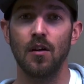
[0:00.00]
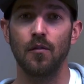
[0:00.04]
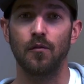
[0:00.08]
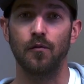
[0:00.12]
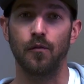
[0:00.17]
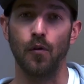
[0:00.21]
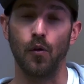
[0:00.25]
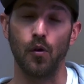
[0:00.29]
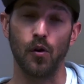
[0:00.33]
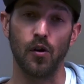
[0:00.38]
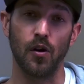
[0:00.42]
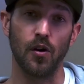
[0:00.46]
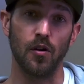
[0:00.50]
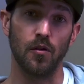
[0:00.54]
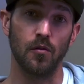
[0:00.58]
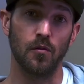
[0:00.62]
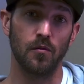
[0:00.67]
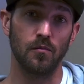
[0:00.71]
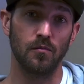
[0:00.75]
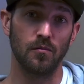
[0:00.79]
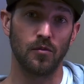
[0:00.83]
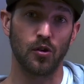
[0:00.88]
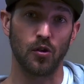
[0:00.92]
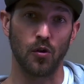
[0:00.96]
for
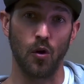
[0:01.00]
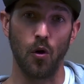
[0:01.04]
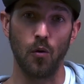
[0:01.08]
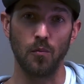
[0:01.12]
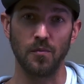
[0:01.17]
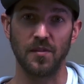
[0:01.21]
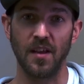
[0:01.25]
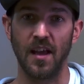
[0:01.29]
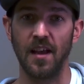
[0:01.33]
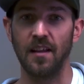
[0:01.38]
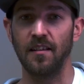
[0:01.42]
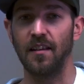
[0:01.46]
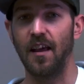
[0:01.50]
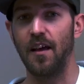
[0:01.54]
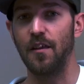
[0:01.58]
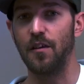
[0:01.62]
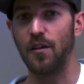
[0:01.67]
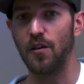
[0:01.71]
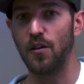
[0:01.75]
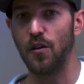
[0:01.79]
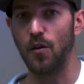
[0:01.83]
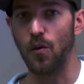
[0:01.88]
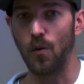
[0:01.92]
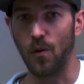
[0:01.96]
chrome tan
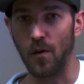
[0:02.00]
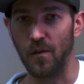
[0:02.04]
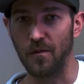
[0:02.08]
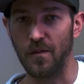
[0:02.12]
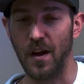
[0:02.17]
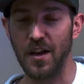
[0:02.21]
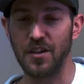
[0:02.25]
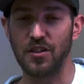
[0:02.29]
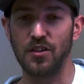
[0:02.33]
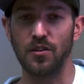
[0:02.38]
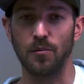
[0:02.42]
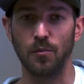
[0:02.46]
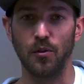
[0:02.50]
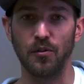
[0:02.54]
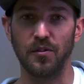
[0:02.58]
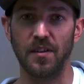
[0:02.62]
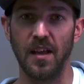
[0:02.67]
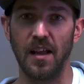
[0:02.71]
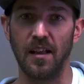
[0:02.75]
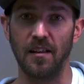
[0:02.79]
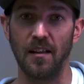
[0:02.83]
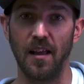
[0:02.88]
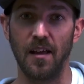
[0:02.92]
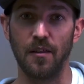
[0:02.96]
leather or vegetable
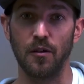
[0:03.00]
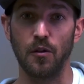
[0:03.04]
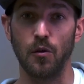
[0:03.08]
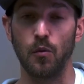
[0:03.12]
tan leather.